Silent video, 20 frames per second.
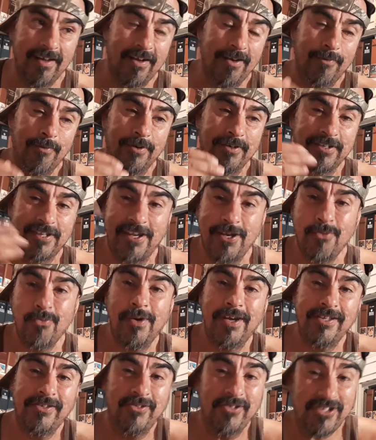was he
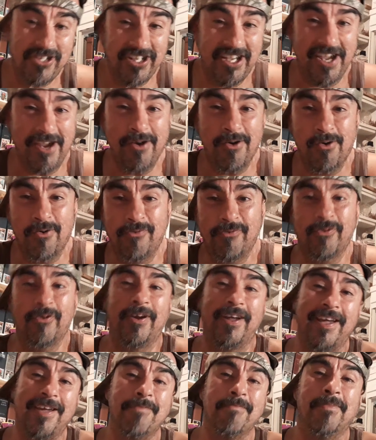went to jail for
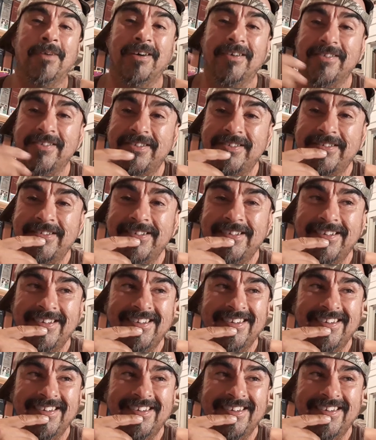8 months.